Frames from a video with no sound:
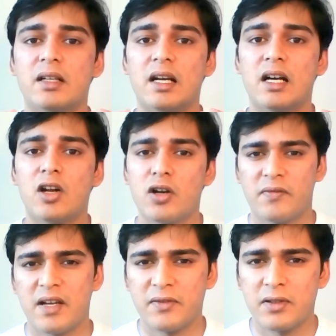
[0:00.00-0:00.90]
a lot
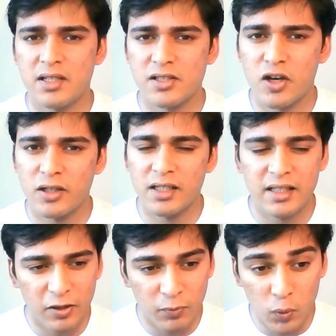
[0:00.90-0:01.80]
of effort has gone in.
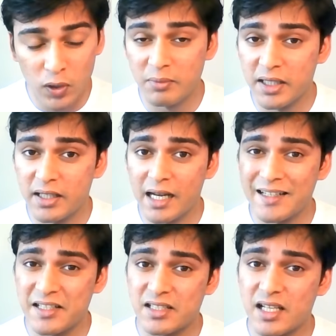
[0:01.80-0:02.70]
It will be
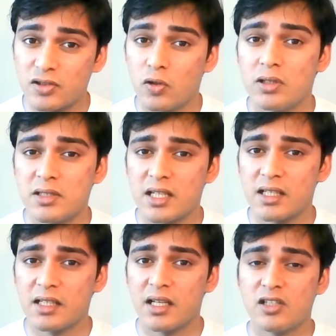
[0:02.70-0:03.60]
great. It stars Golden Star
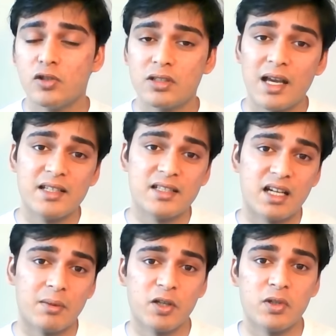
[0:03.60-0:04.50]
Ganesh. Looks like he's
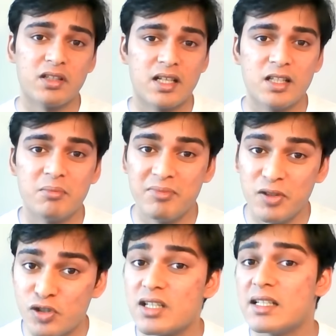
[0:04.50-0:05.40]
coming with another
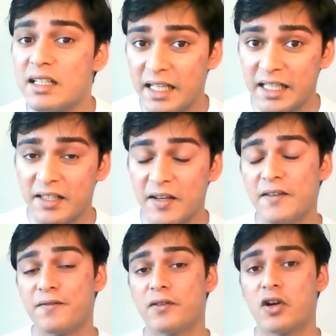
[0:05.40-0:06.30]
musical hit,
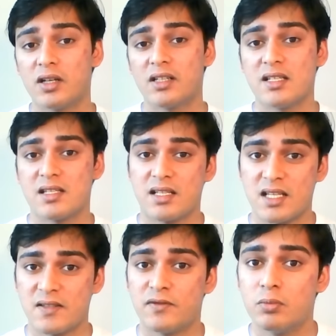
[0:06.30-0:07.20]
if not a
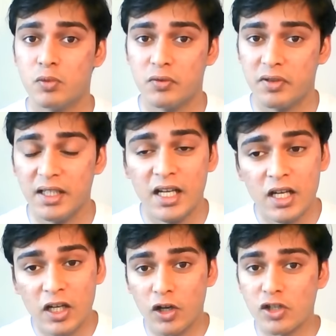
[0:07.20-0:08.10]
successful movie.
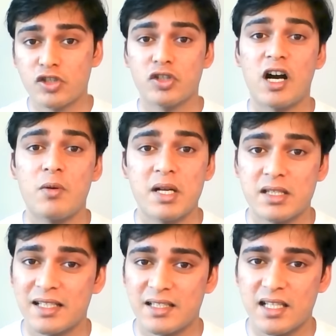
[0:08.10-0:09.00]
Not sure how much
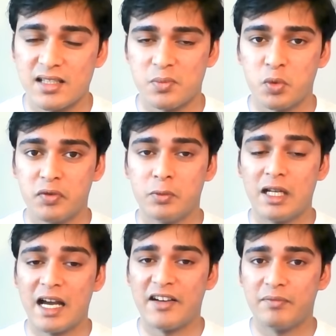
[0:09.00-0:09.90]
success this movie
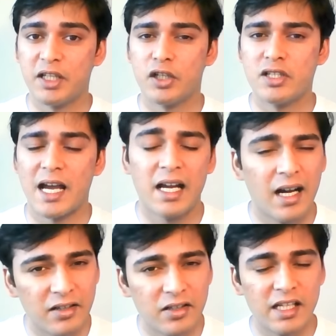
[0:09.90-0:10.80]
will have because I
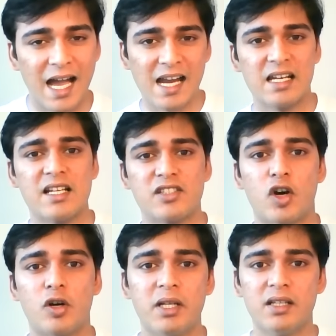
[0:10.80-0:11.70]
can't really analyze
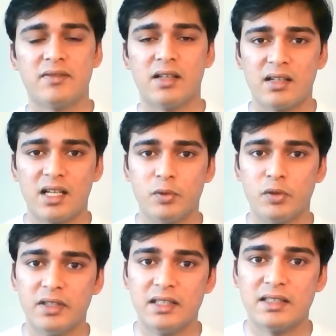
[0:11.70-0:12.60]
comedy of Kannada
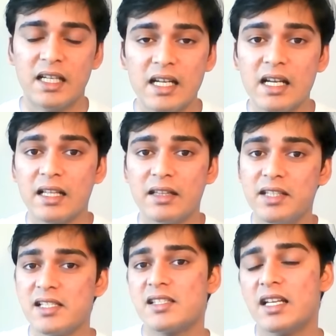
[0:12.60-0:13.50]
movies.
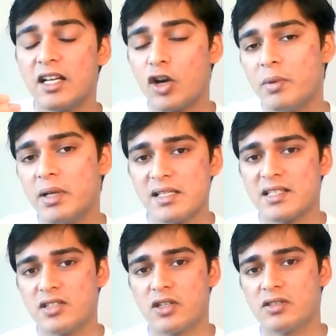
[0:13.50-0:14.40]
This comedy is
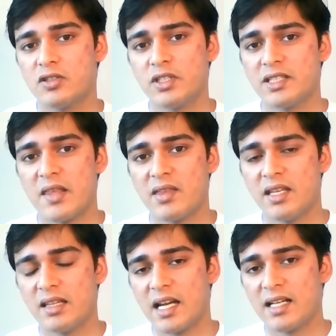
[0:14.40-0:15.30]
a genre which I
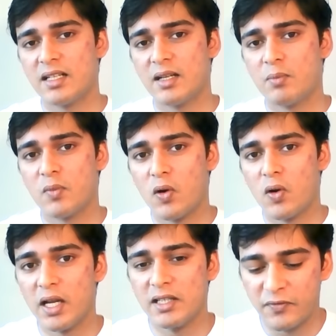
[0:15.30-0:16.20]
think that
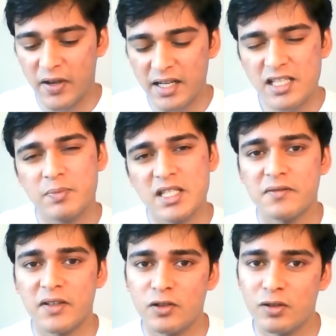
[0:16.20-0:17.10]
is very
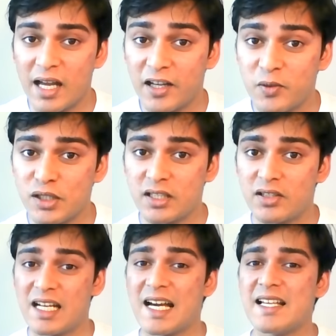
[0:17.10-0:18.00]
specific to language and
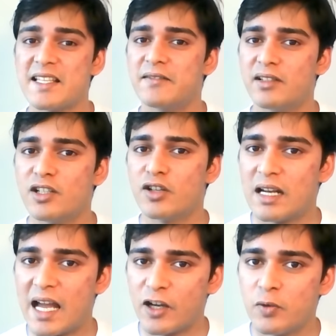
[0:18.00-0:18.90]
relies heavily on
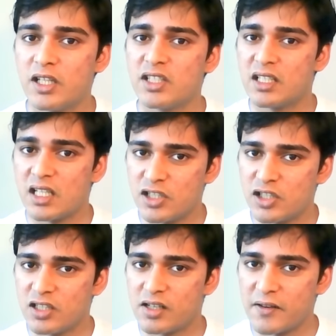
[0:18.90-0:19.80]
language and
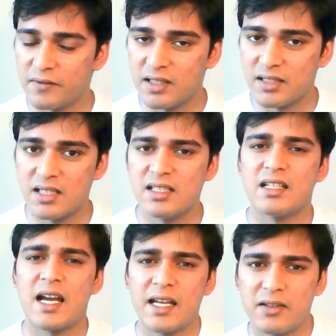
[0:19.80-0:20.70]
cultural references,
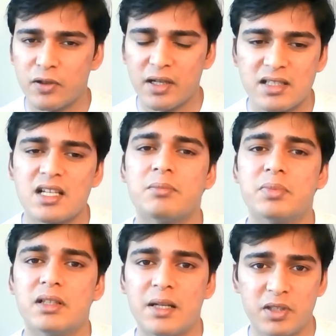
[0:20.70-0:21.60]
like for
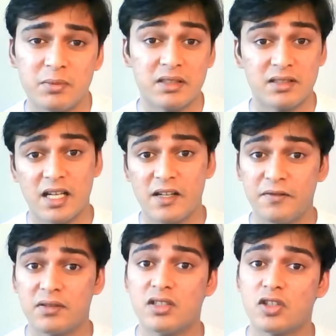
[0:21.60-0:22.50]
example Apthamitra
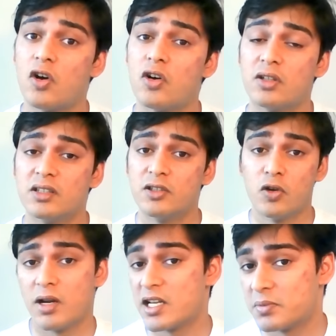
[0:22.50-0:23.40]
reference or the
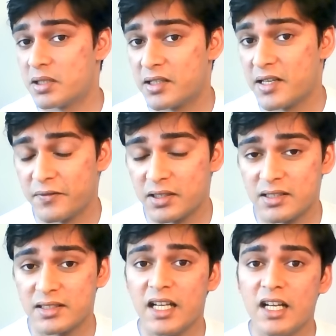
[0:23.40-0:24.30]
Yograj Bhat
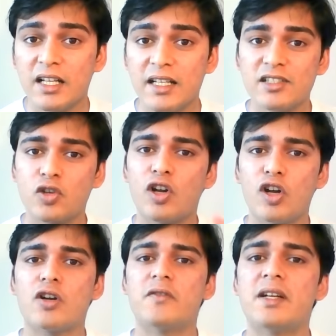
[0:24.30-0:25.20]
reference. So a
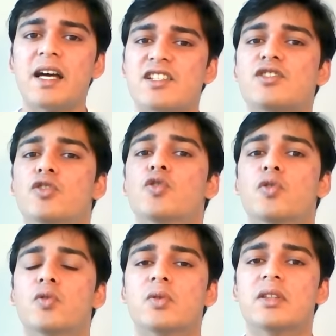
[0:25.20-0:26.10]
lot of it has to
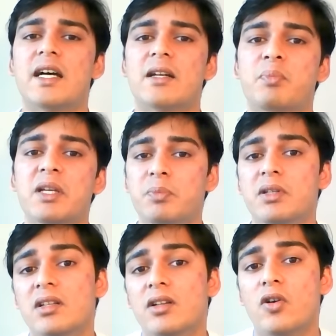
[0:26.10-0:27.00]
do that
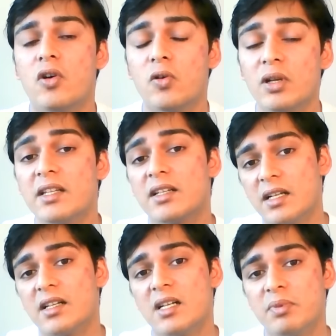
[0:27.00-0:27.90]
people only the
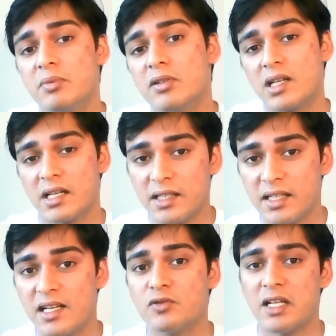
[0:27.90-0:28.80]
Kannada people or
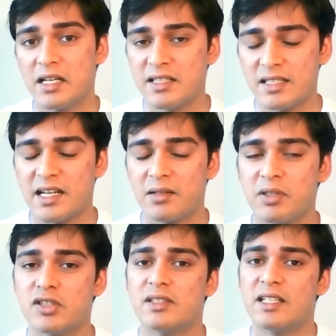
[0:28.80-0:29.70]
Kannadigas will understand,
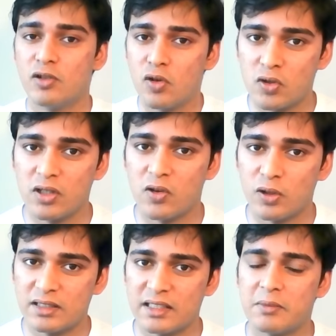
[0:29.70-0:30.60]
because they know the
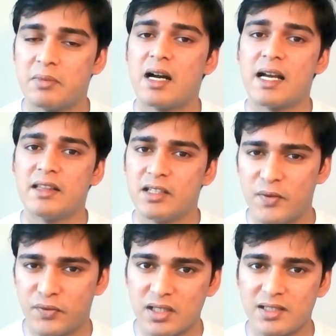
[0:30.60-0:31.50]
whole cinema and the
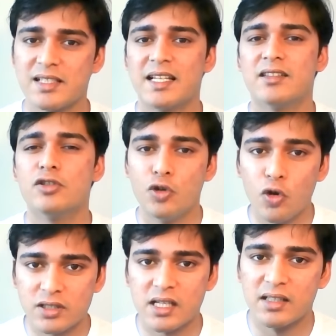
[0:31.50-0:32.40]
references, and the
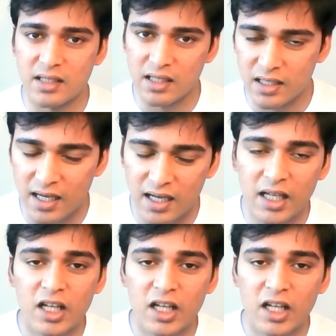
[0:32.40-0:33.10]
jokes are in Kannada.